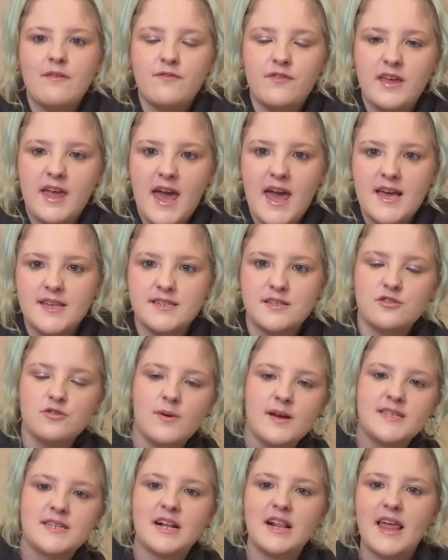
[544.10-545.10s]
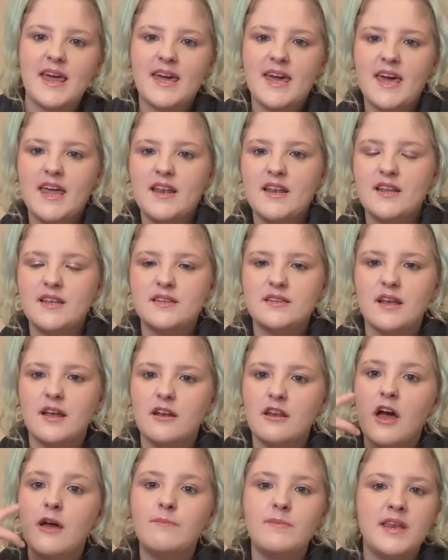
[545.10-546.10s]
years. It's always clicking, and
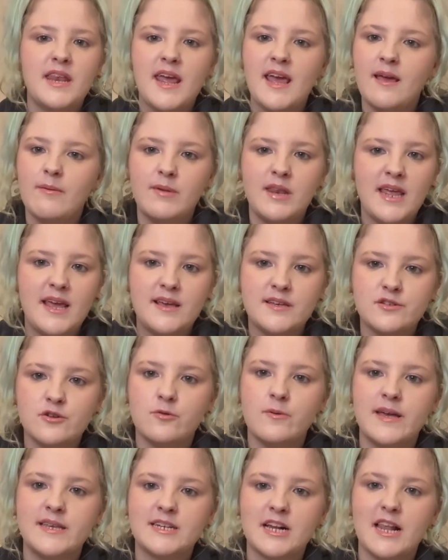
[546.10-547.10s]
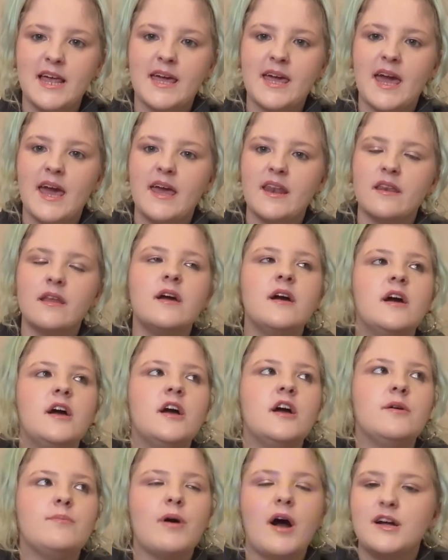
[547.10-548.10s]
like my knees are always clicking,
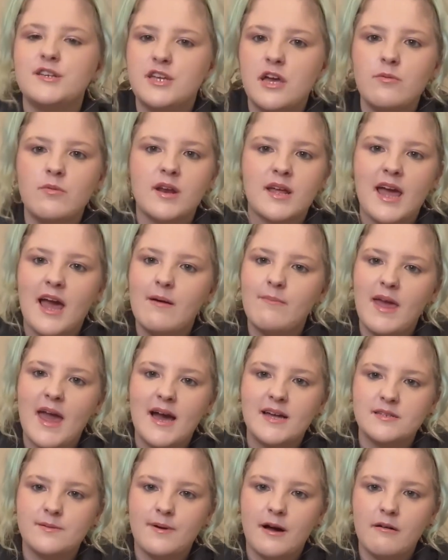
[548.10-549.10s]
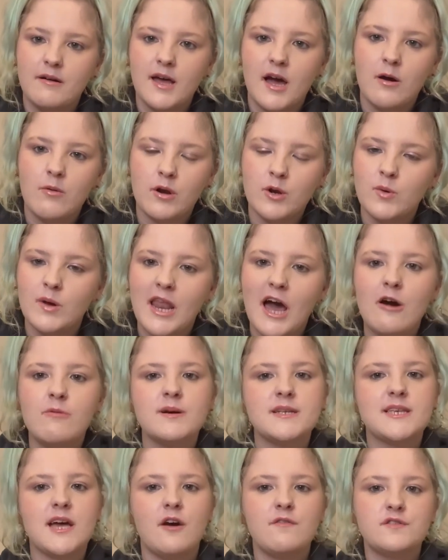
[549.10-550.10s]
but I don't want to get in my head about it. I want to allow
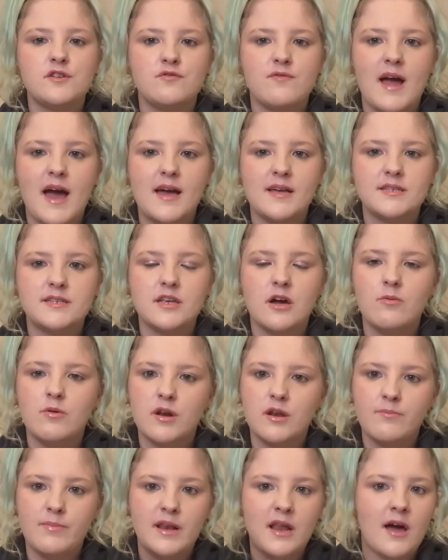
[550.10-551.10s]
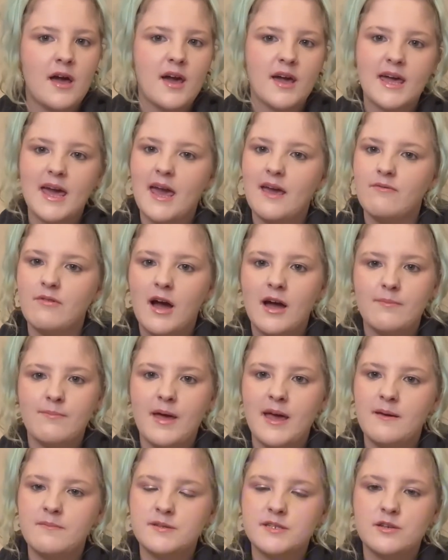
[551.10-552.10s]
myself to rest. I want to be like, okay, right
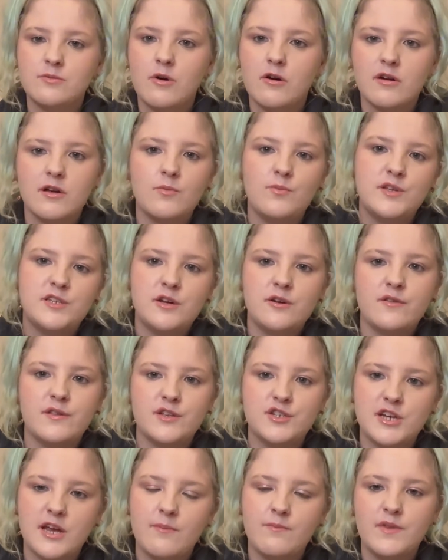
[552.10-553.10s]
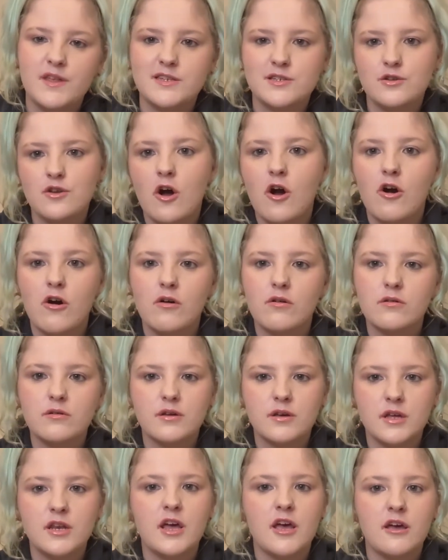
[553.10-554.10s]
babes, so what can we do at the gym that's not,
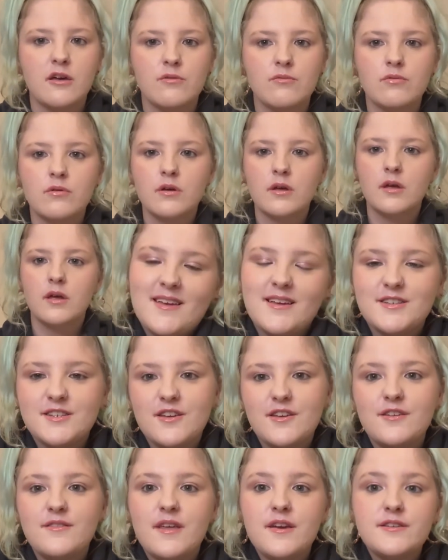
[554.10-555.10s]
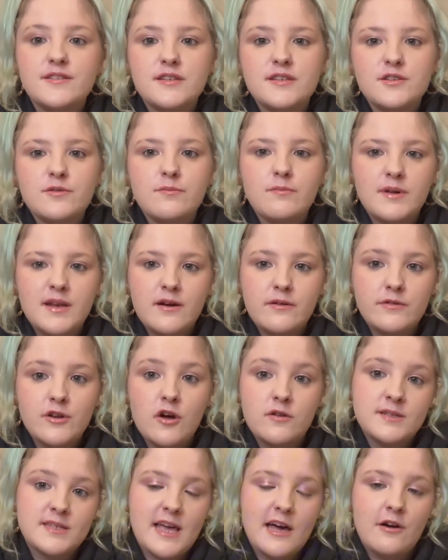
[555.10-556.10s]
you know. So those are some
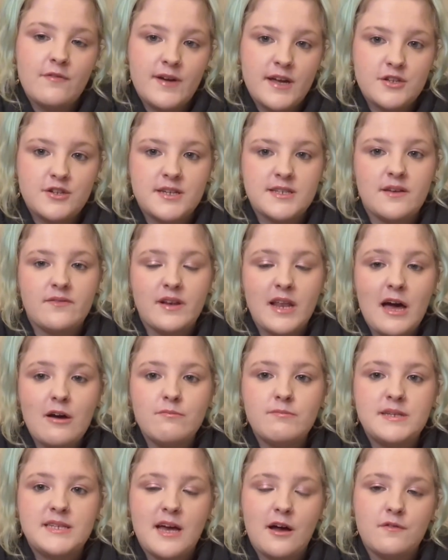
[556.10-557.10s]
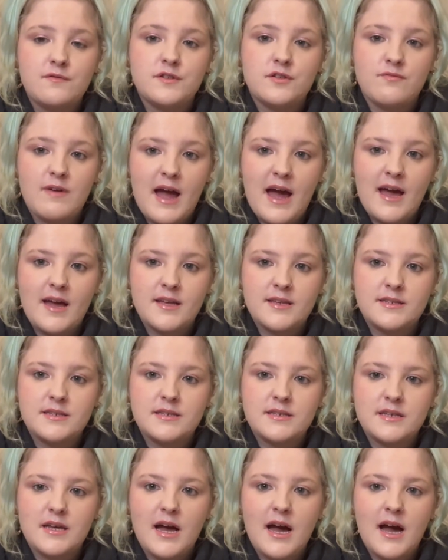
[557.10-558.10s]
non-scale victories. I've allowed myself to
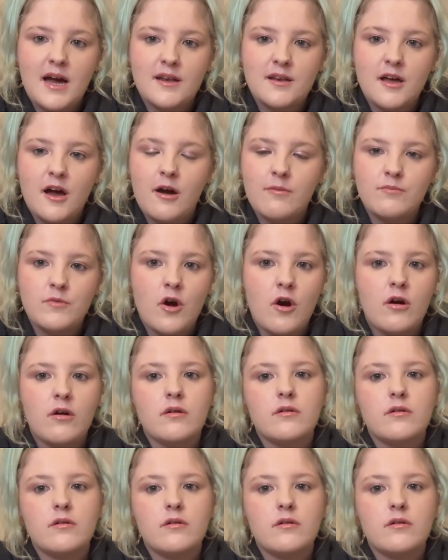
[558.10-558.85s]
rest, and I've not